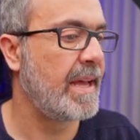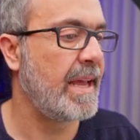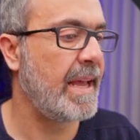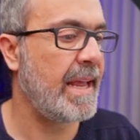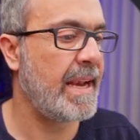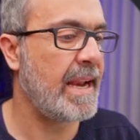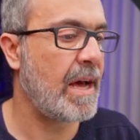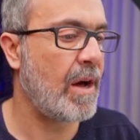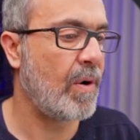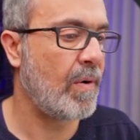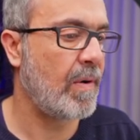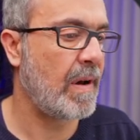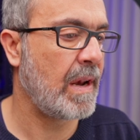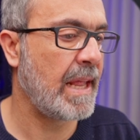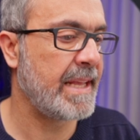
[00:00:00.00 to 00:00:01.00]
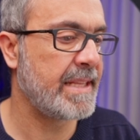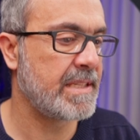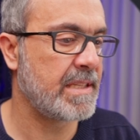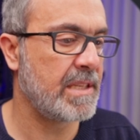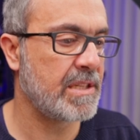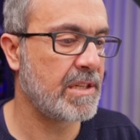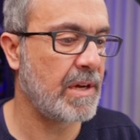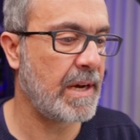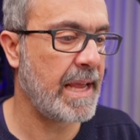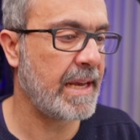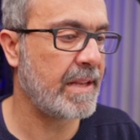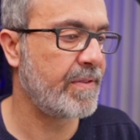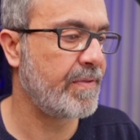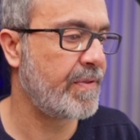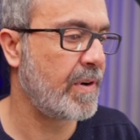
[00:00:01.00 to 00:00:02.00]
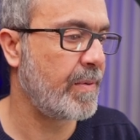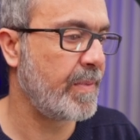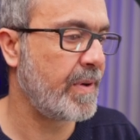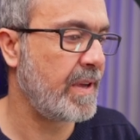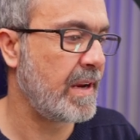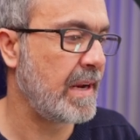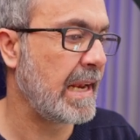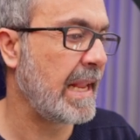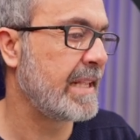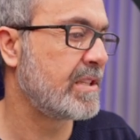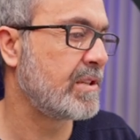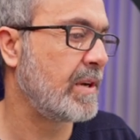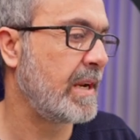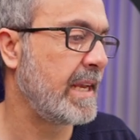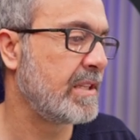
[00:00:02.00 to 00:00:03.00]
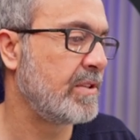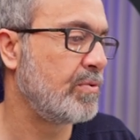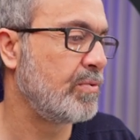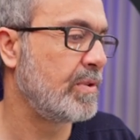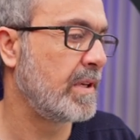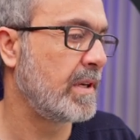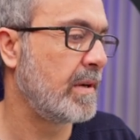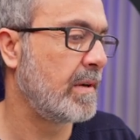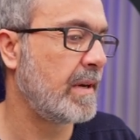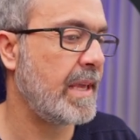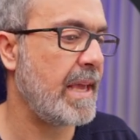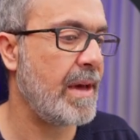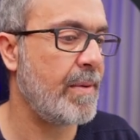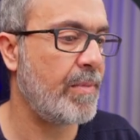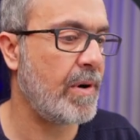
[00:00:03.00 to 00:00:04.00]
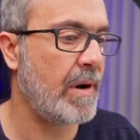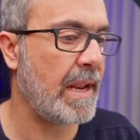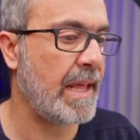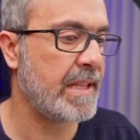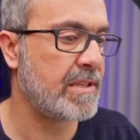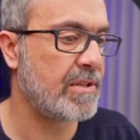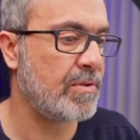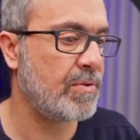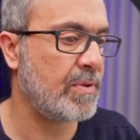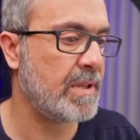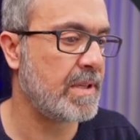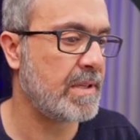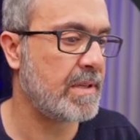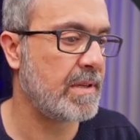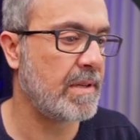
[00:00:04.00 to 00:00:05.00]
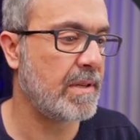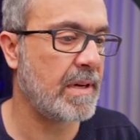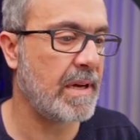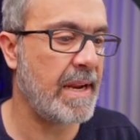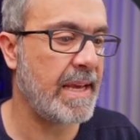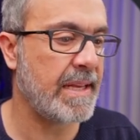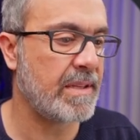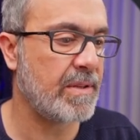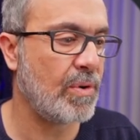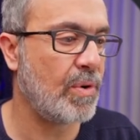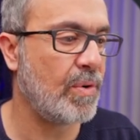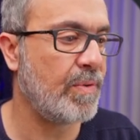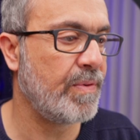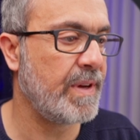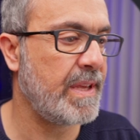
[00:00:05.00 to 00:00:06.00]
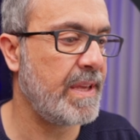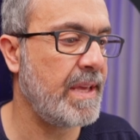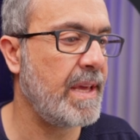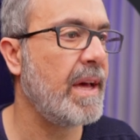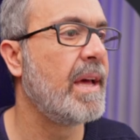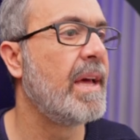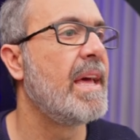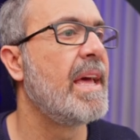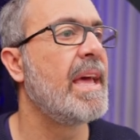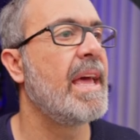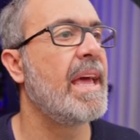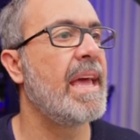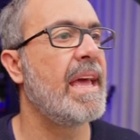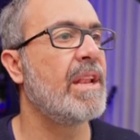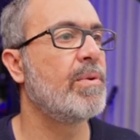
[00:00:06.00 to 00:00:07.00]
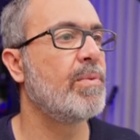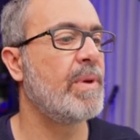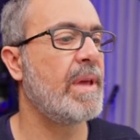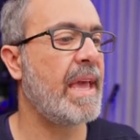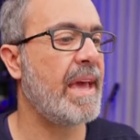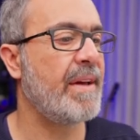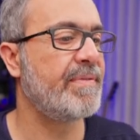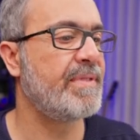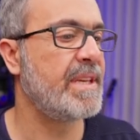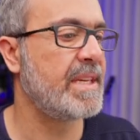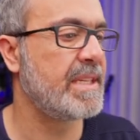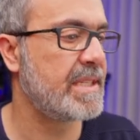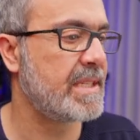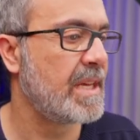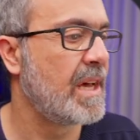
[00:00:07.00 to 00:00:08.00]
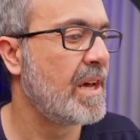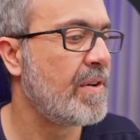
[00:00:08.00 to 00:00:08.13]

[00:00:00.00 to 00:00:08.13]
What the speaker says: And now let's disconnect from here and let's connect it to the camera. Let's do this, connect over here. And we have this.